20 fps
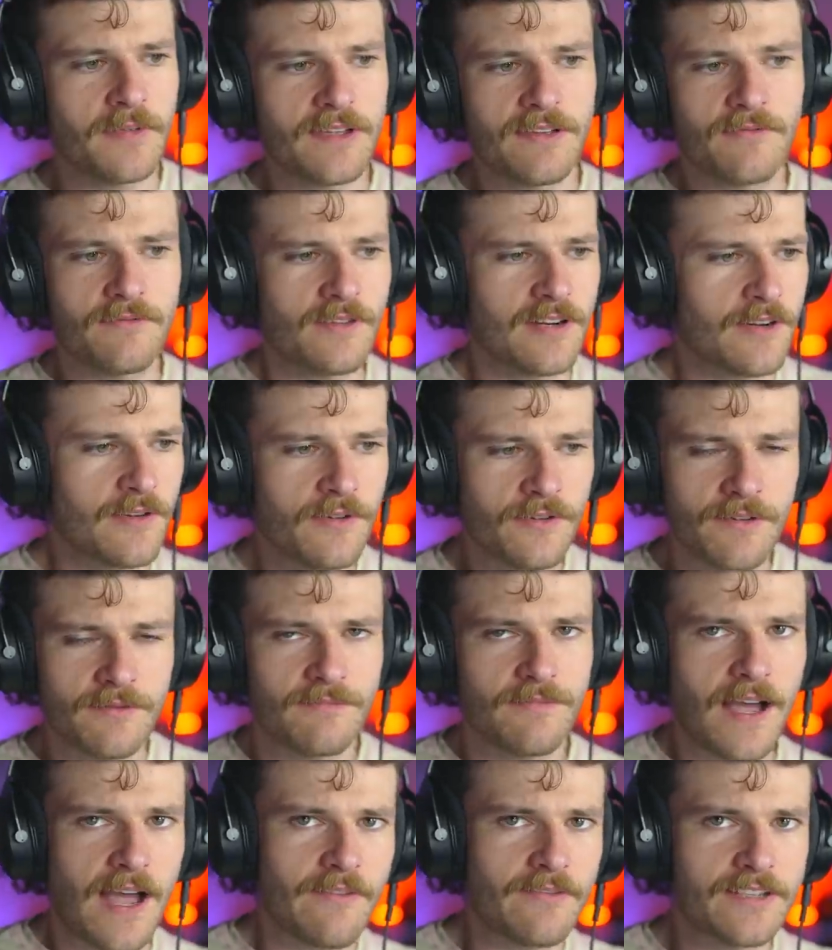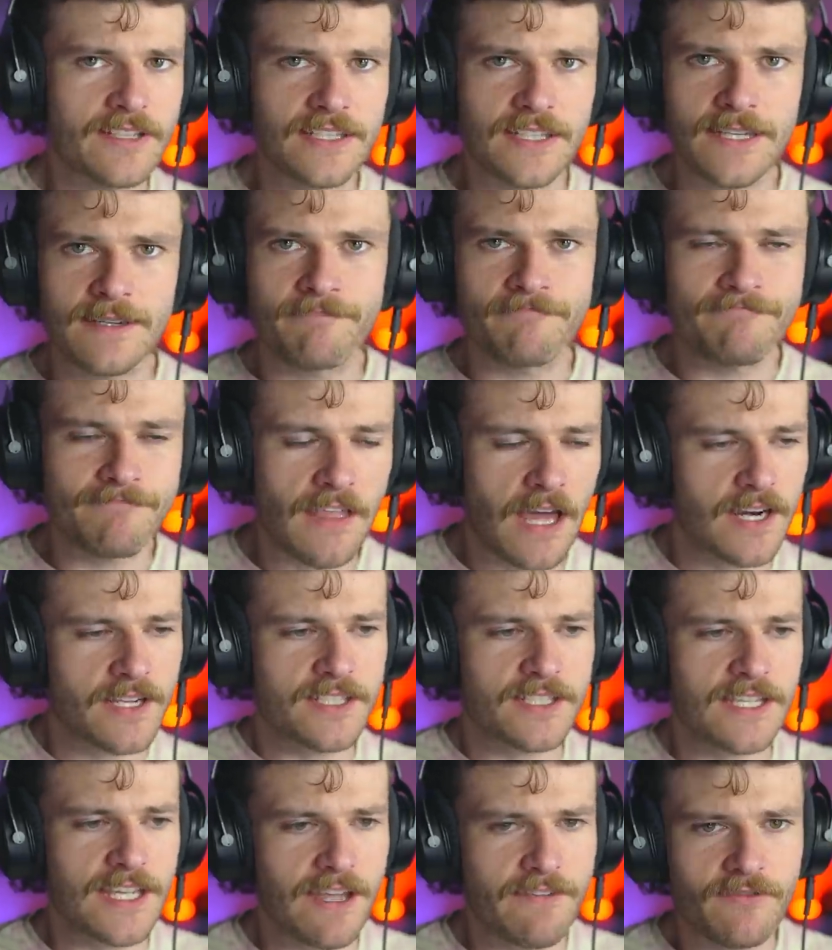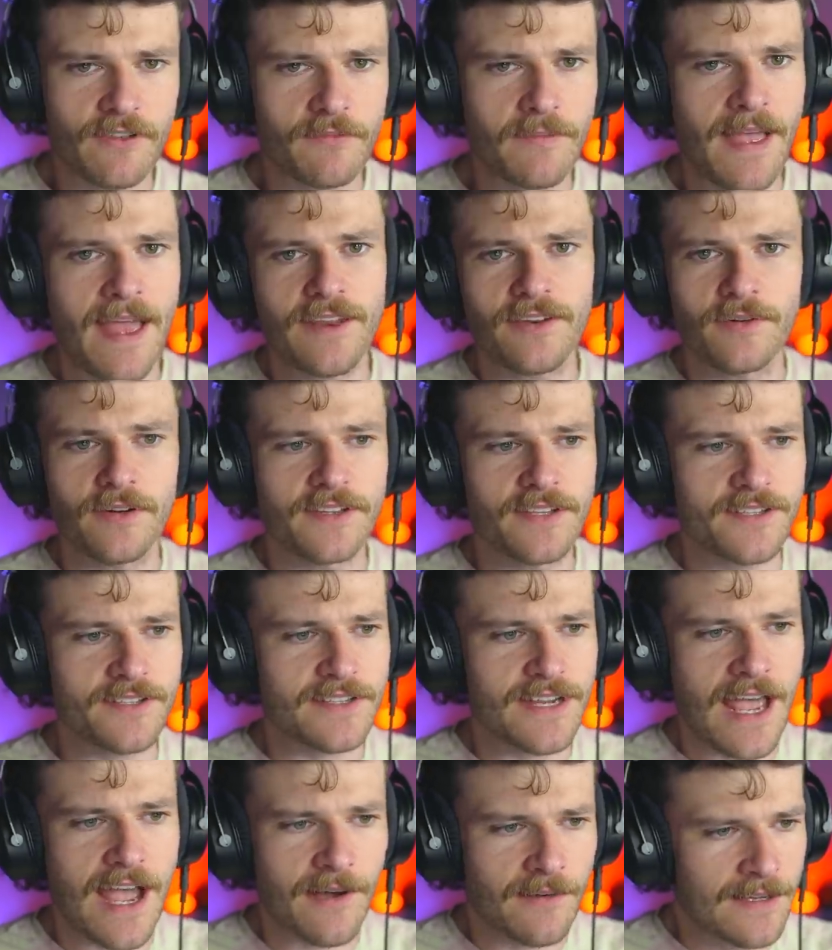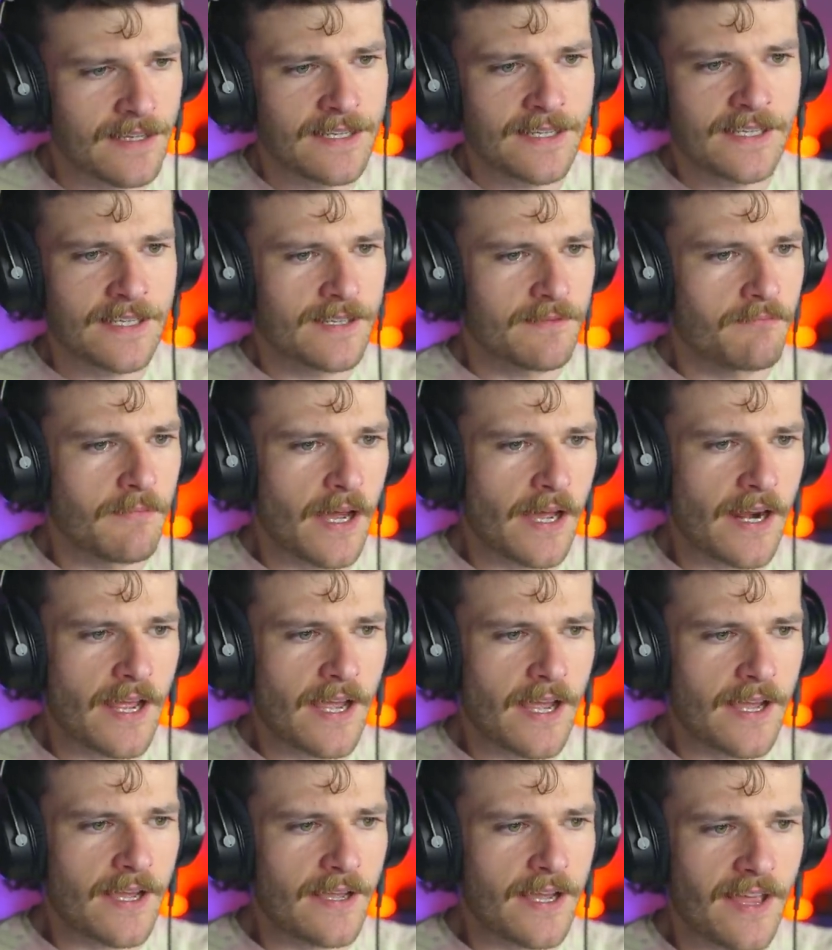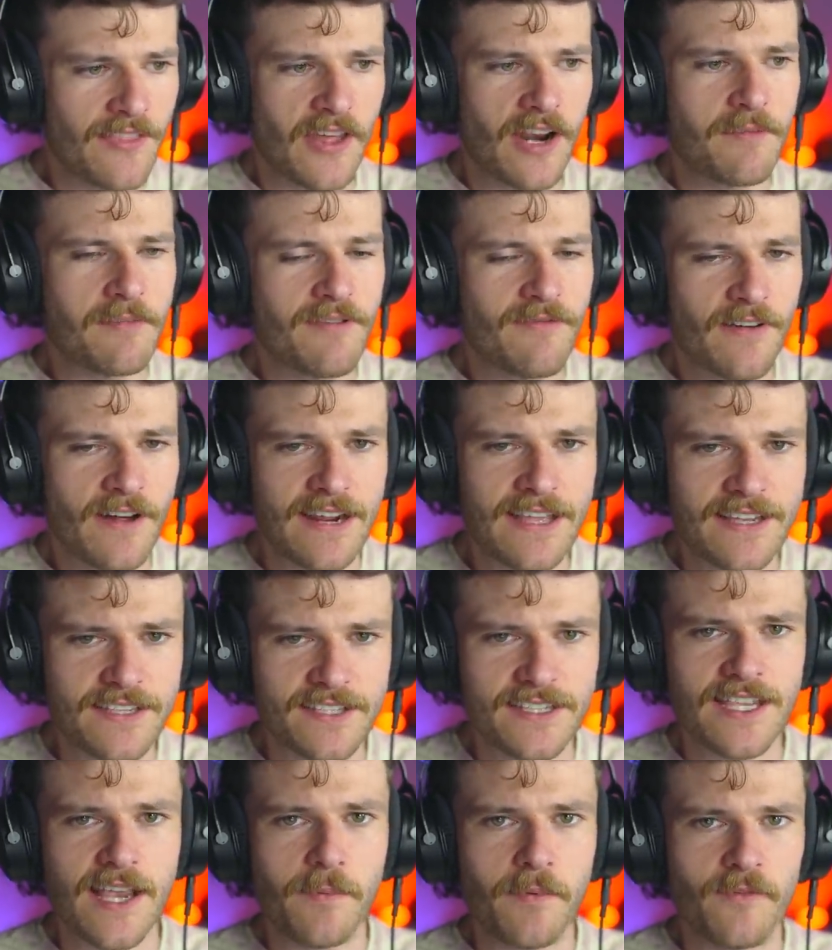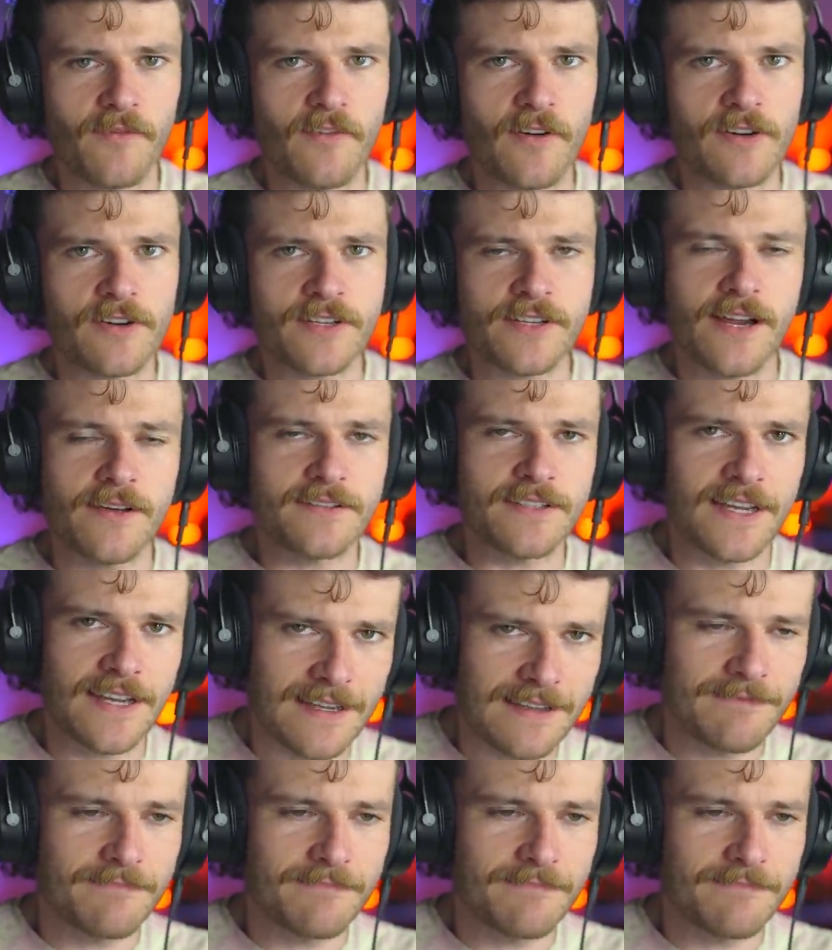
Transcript: be rude, obviously. Honestly, I feel bad doing this now. But I thought it'd be funny because it's April 1st and I was like,